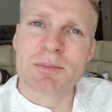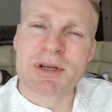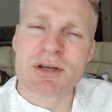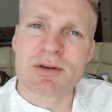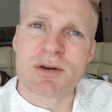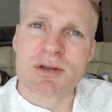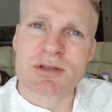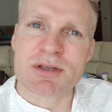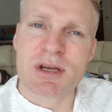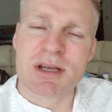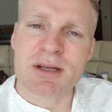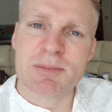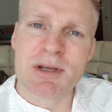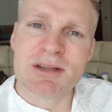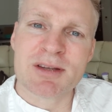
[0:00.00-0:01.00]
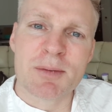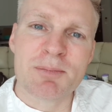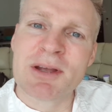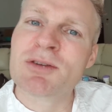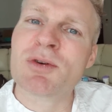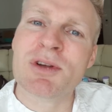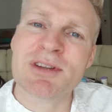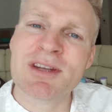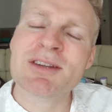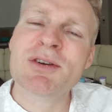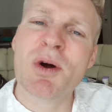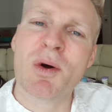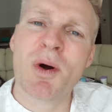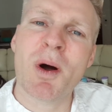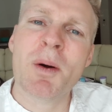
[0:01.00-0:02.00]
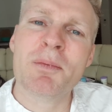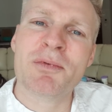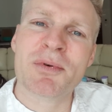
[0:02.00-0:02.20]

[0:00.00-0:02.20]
because in the meantime Bitcoin did go up